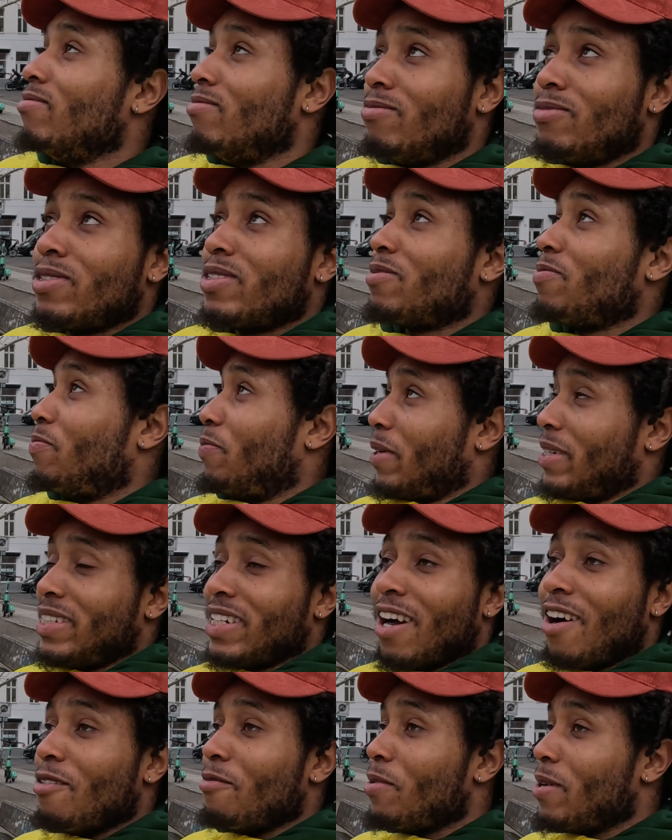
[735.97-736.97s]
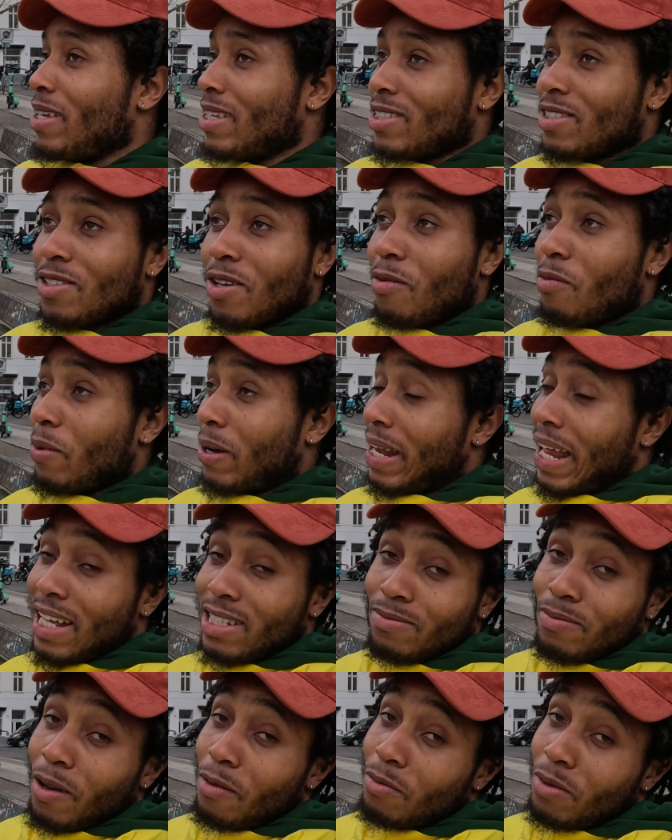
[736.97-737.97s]
special being somewhere. That's
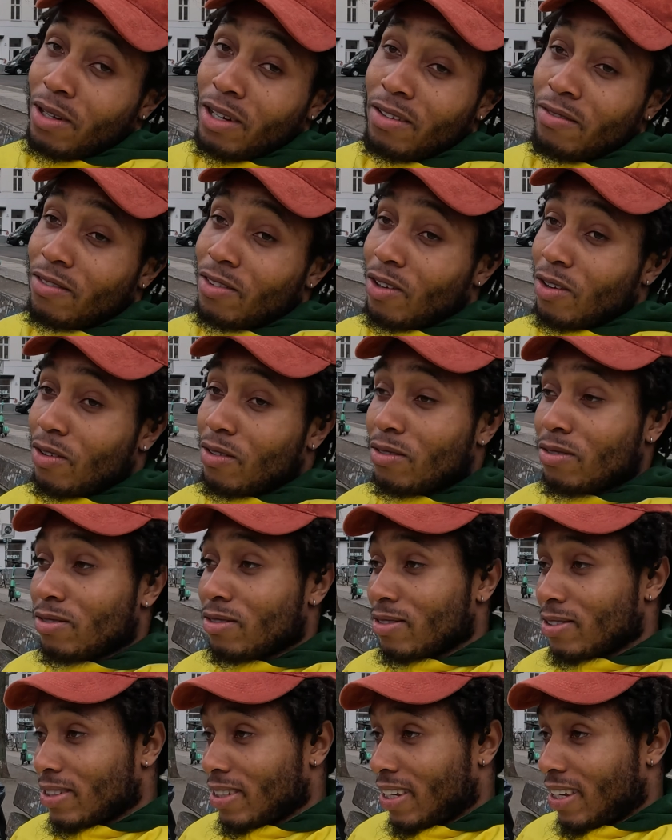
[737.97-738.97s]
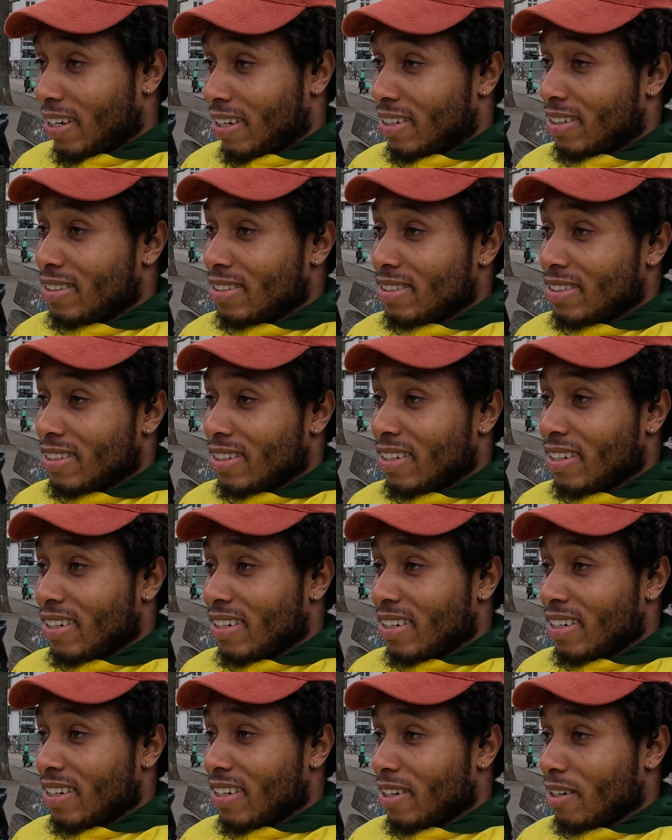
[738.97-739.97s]
my belief, though. Yeah.
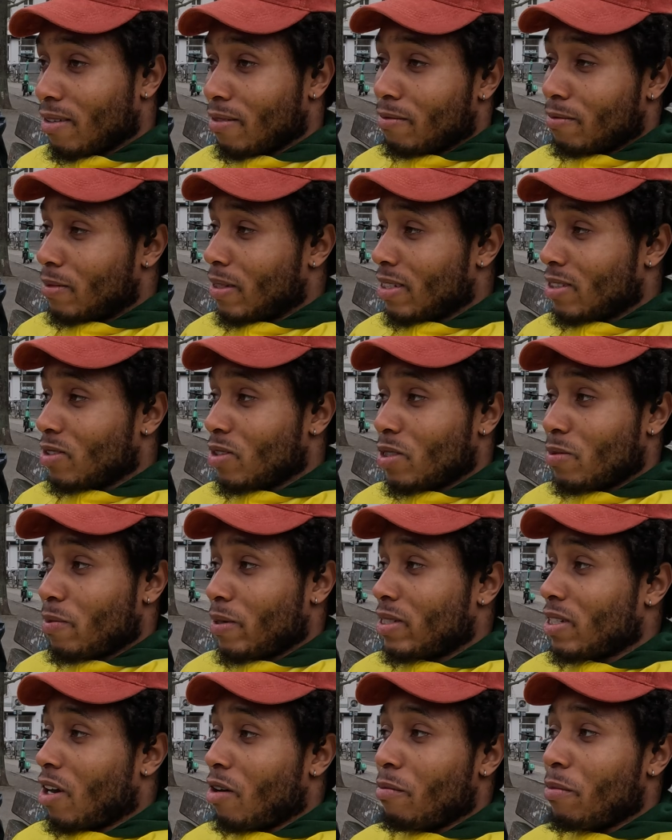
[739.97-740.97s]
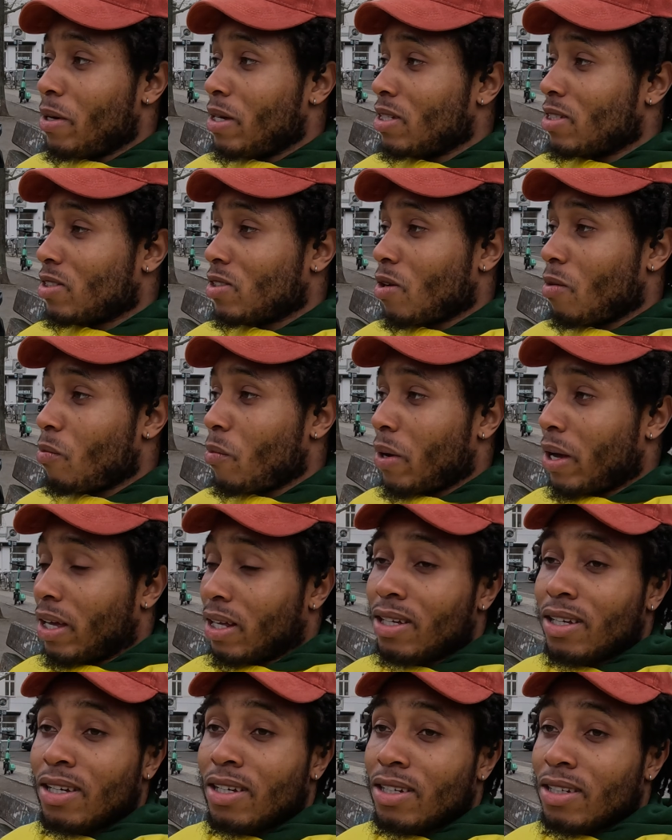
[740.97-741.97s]
There's no special being somewhere.
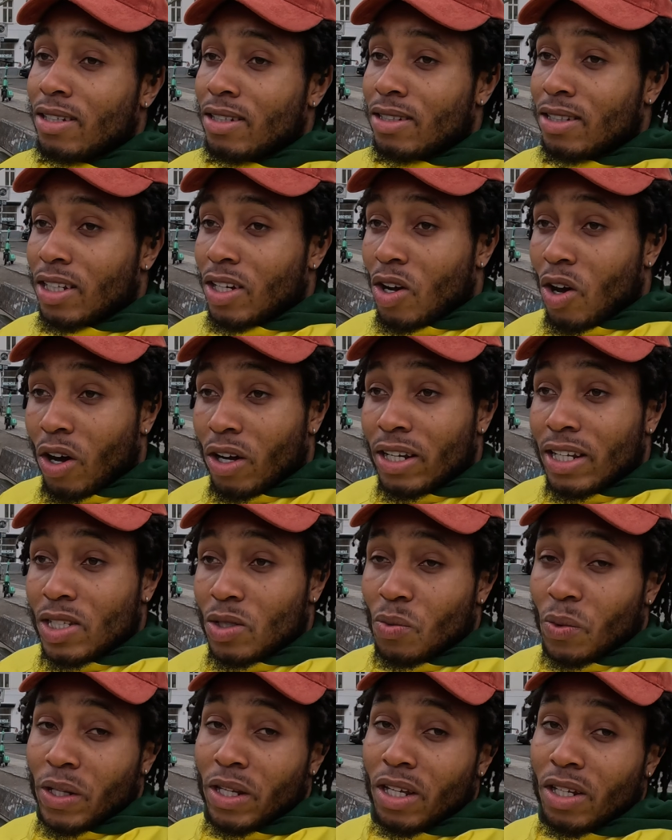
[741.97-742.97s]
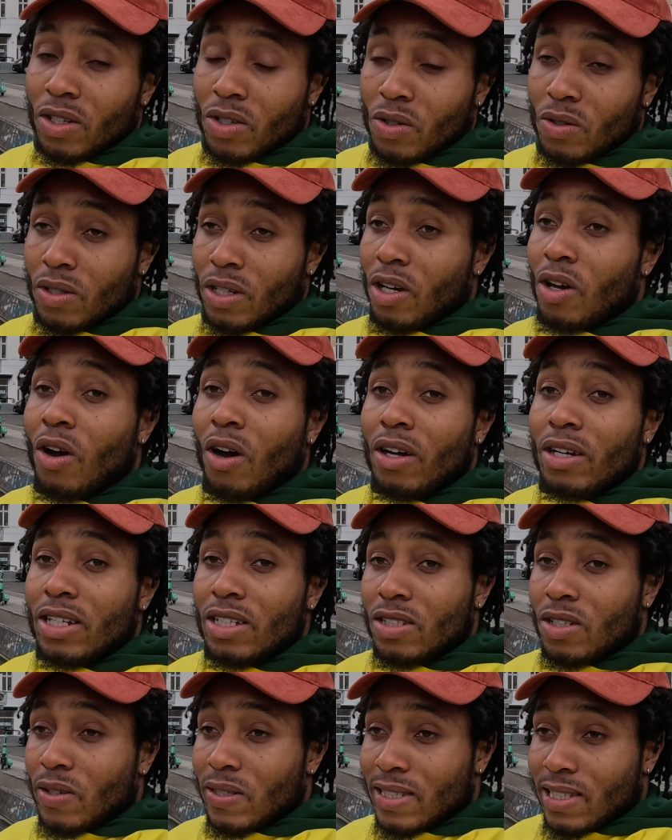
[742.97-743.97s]
The God is within you. The God
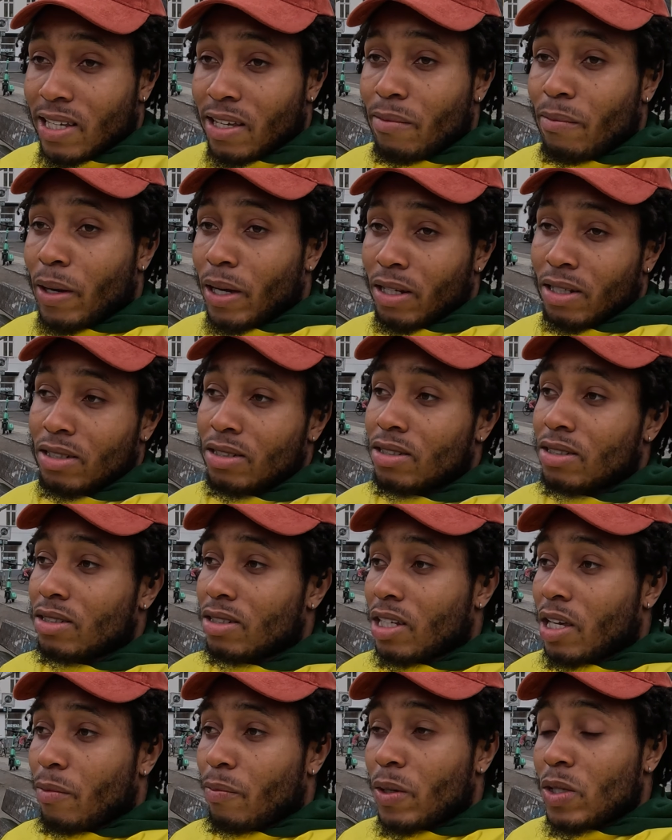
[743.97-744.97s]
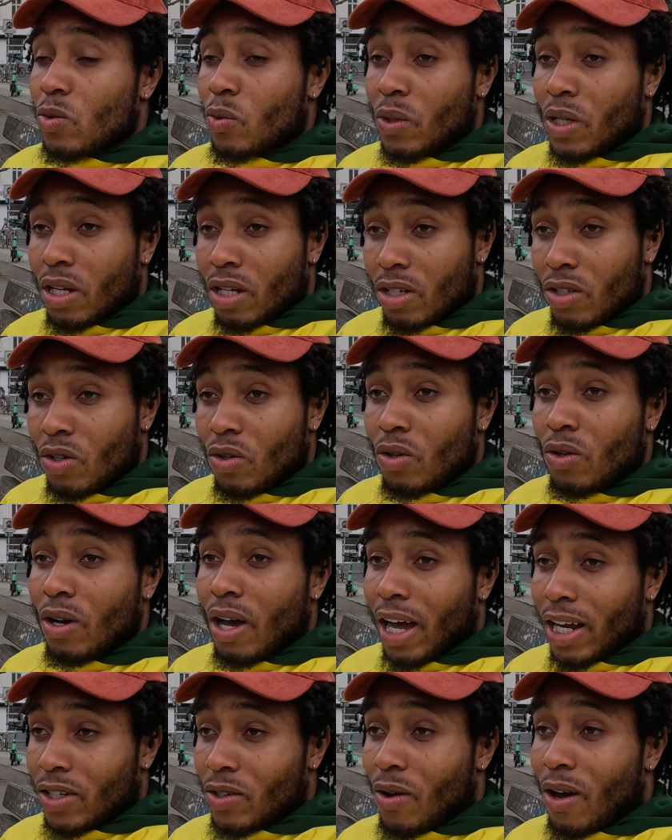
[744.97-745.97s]
is your semen. Keep it within you,
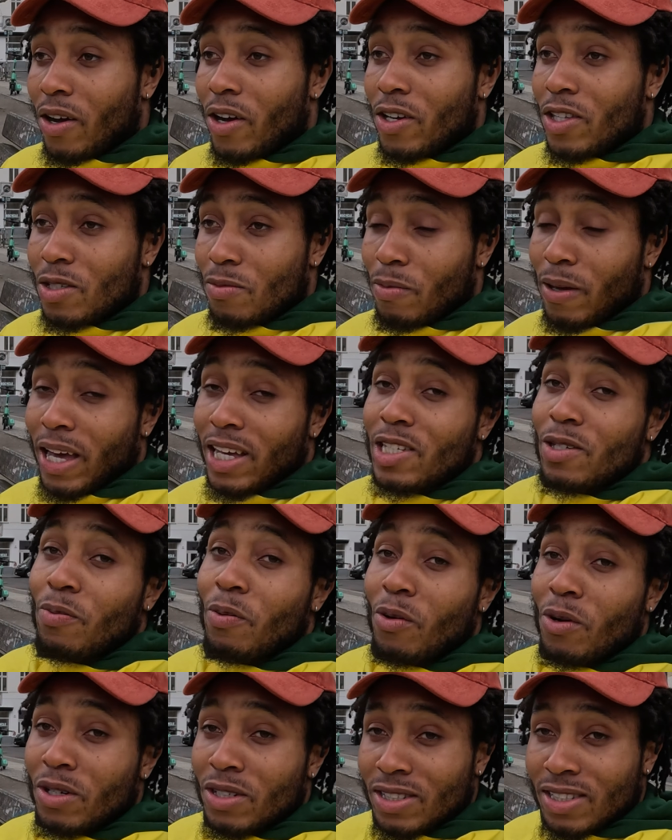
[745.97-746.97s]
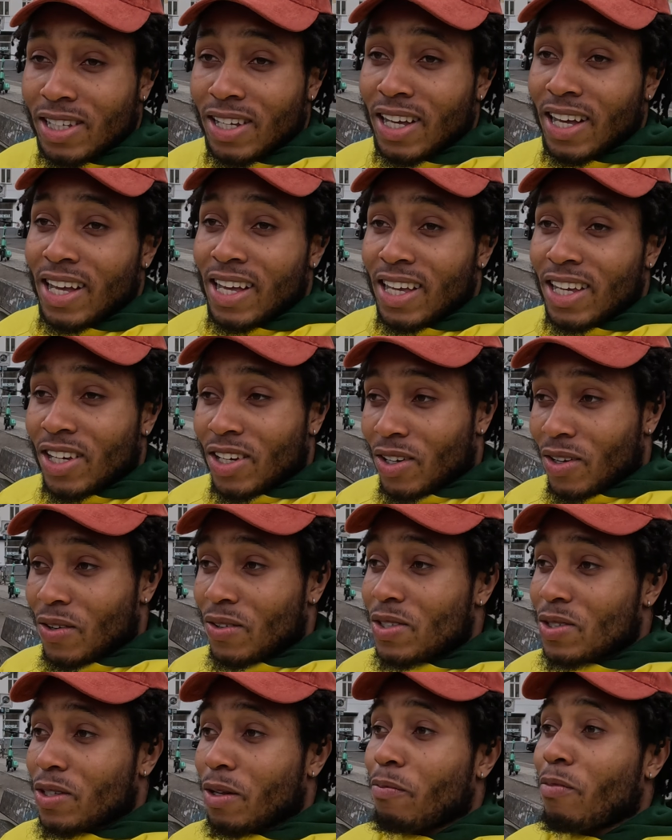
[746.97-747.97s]
and you are going to be exposed, you know,
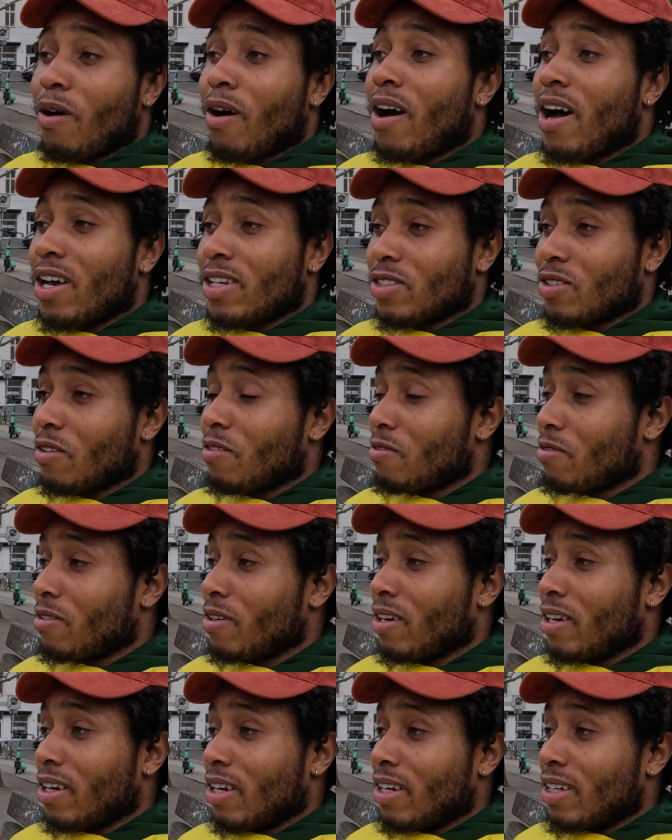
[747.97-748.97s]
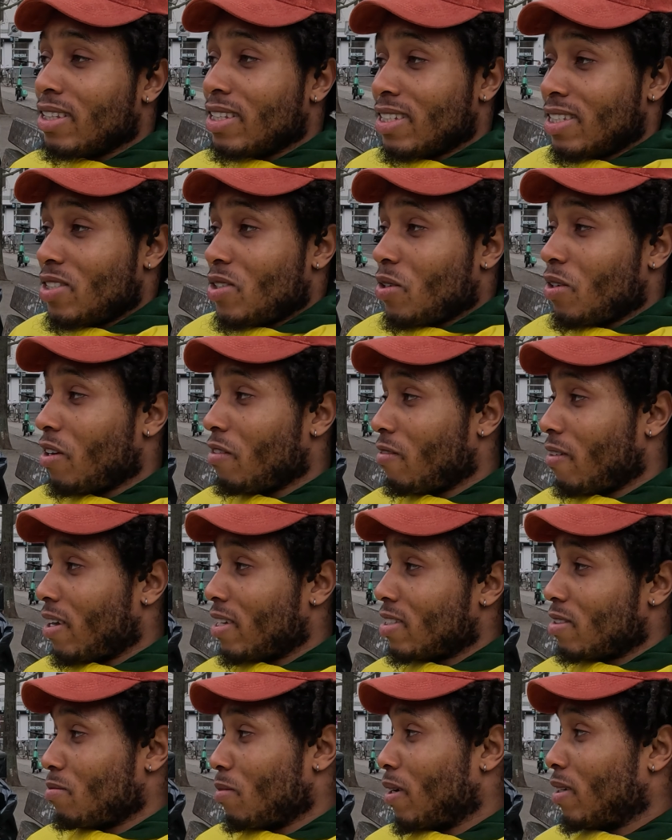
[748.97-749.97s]
to the powers of this
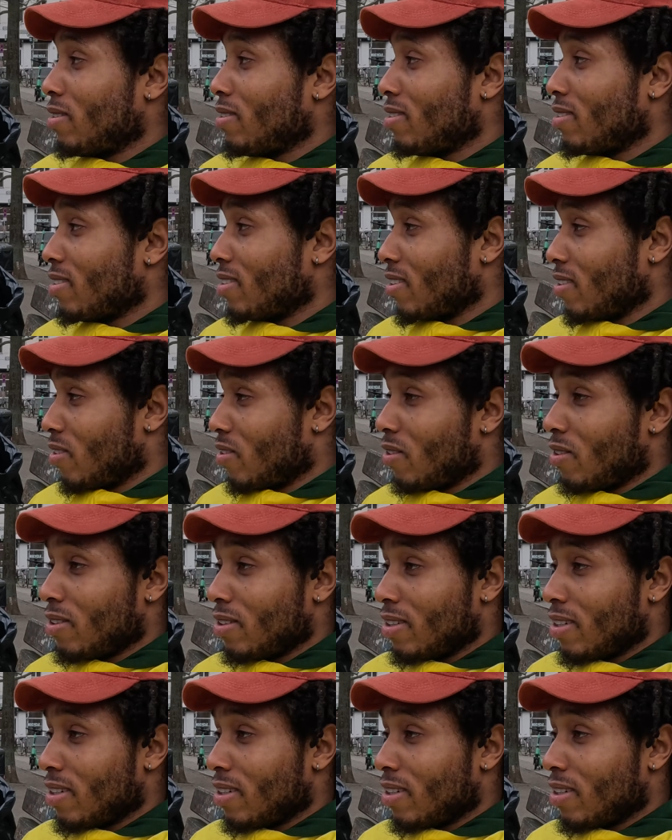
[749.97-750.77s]
universe, man. You know,